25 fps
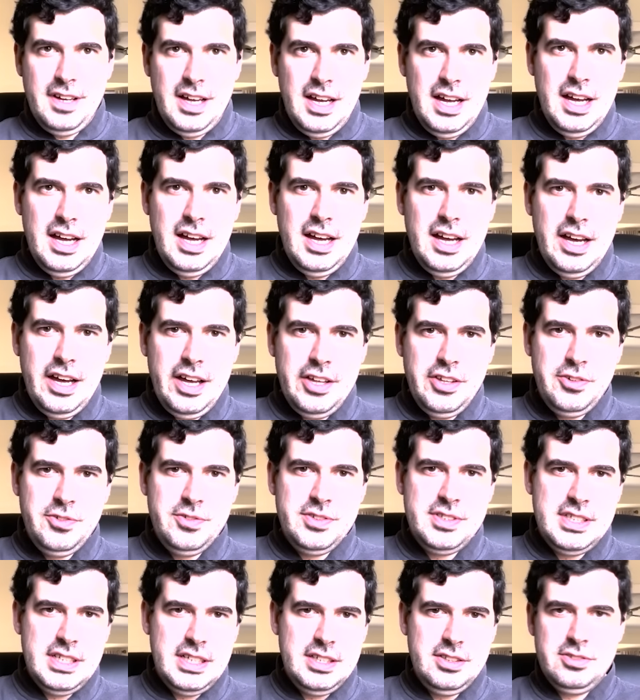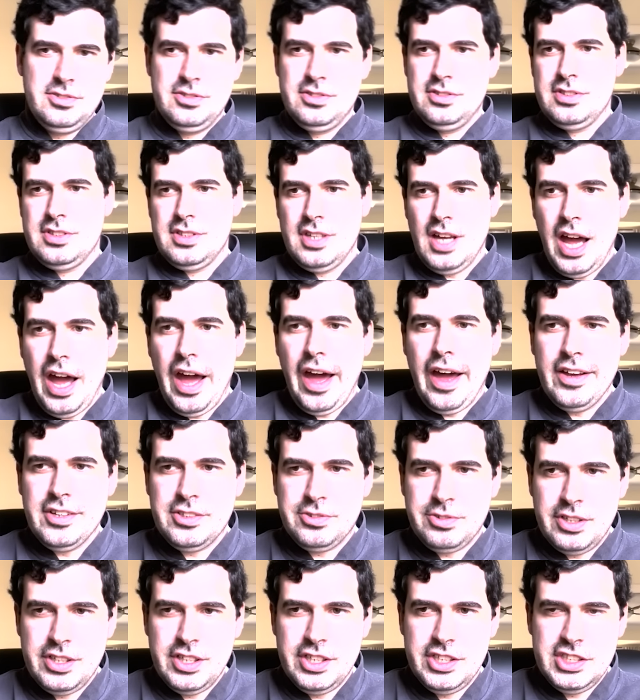uh, using those uh,
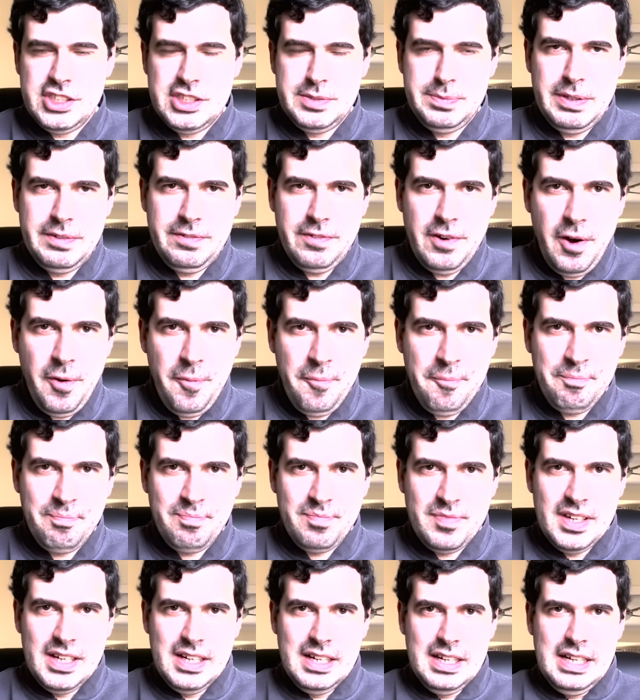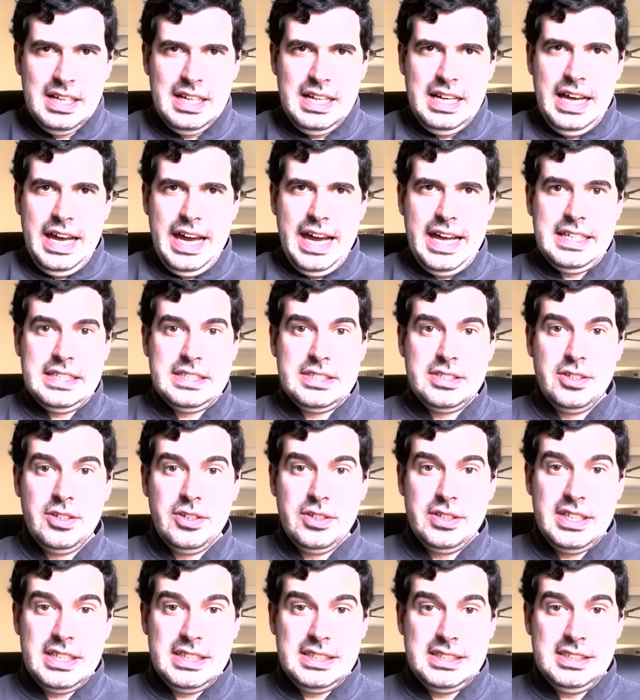strategies before. And so
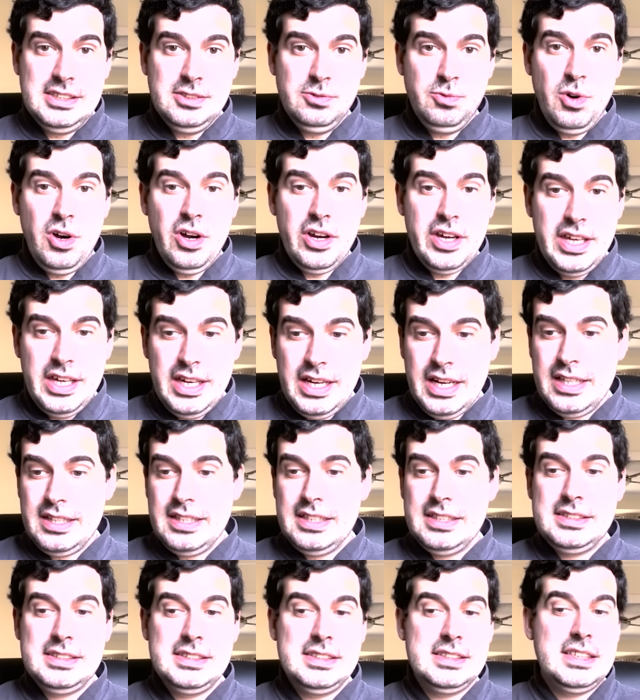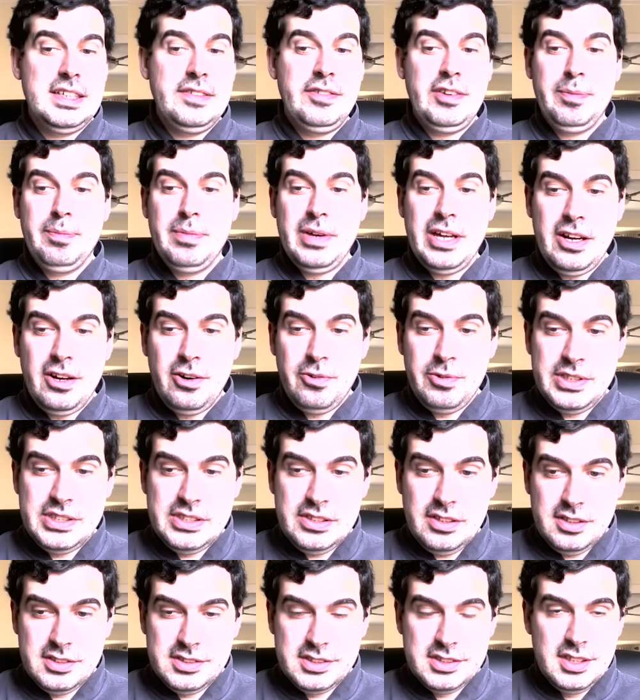this is working and this is giving better
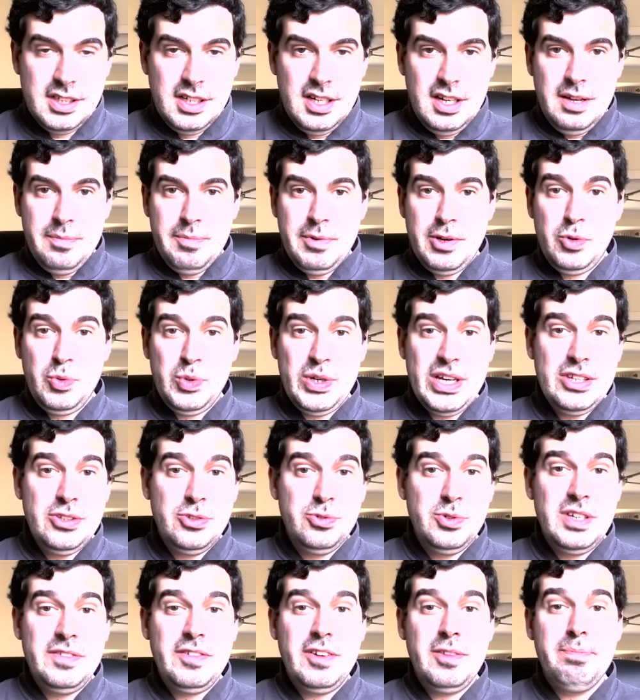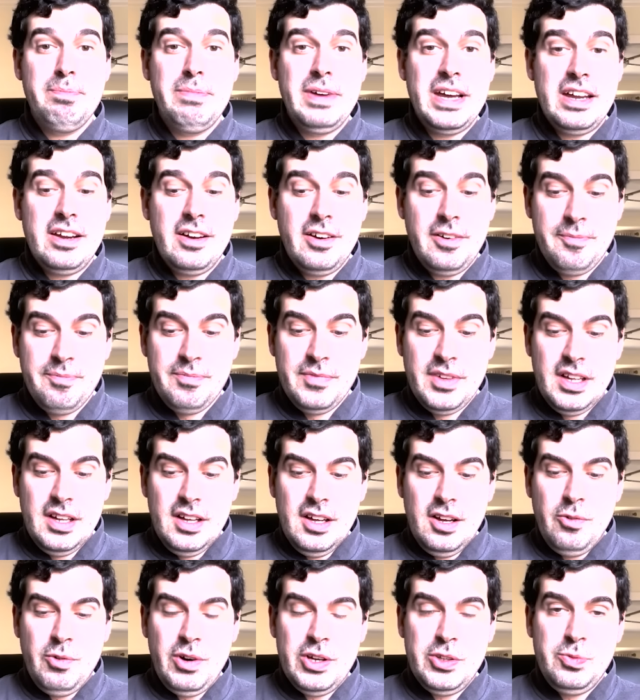results, but we can do even better.
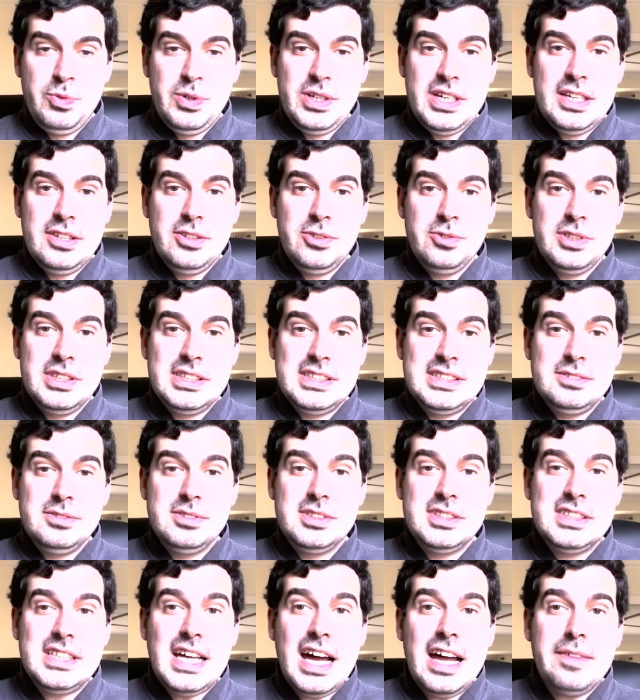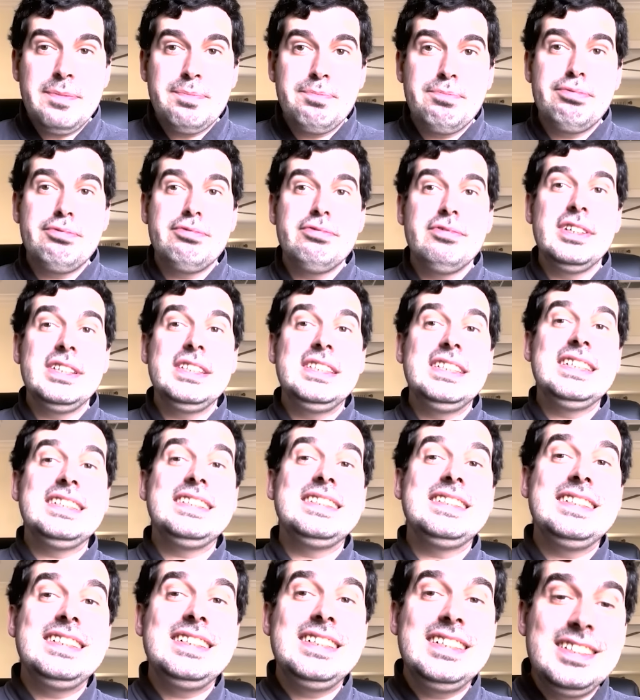What we can do is to start
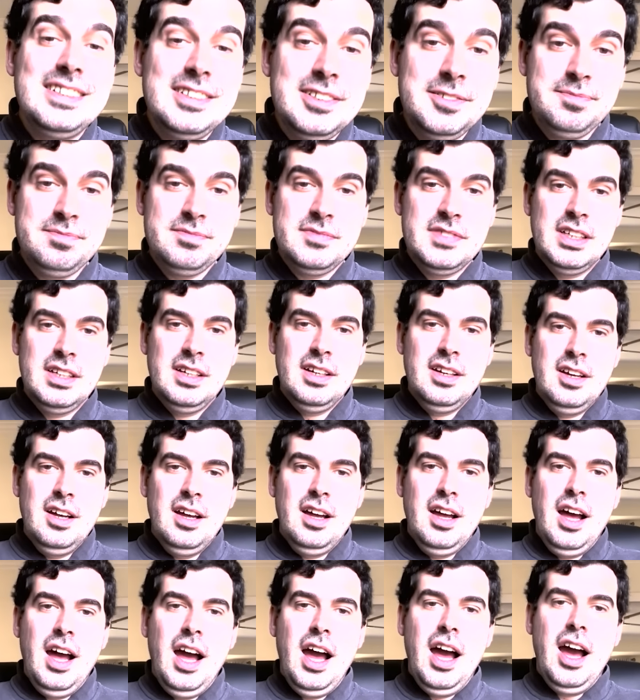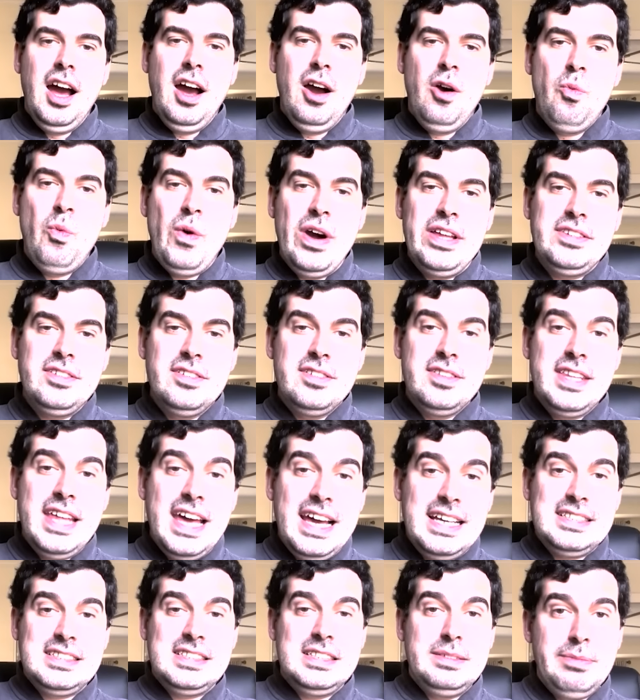predicting uh, what the
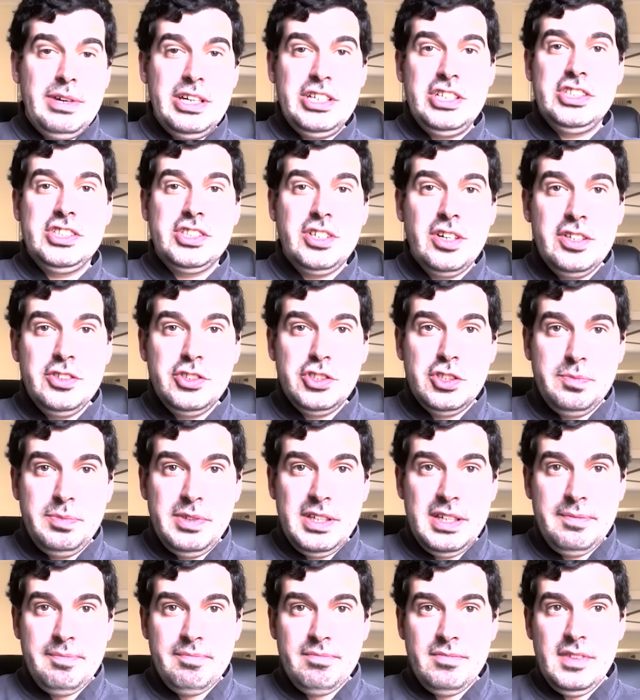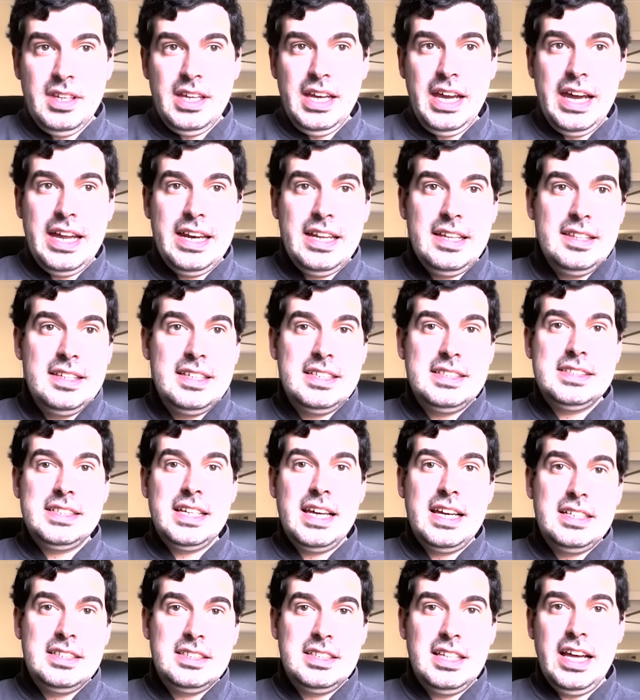next image is going to be and in this
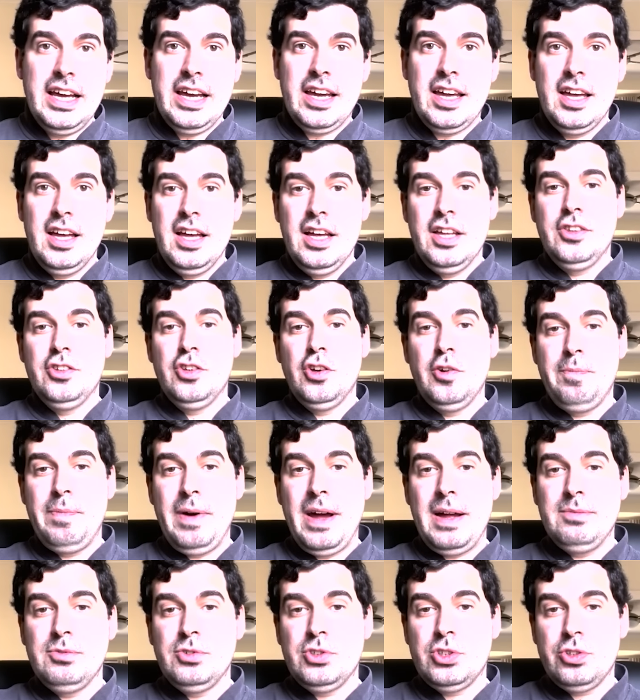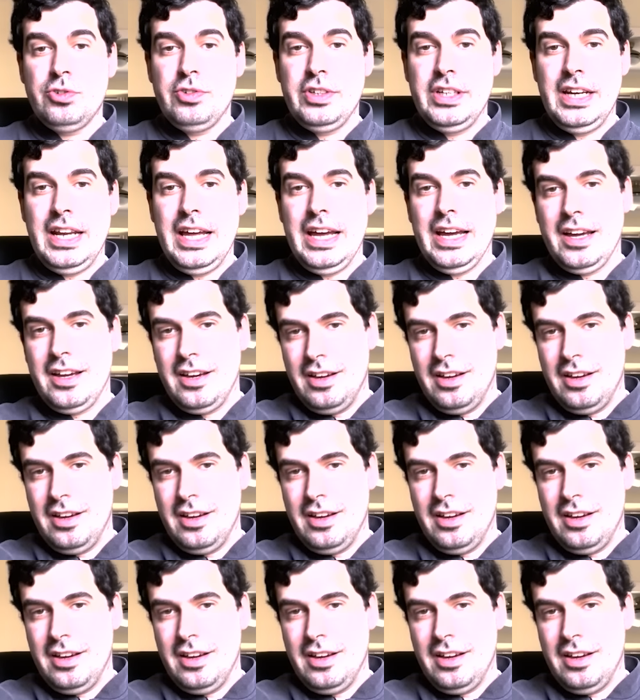case like the palm tree like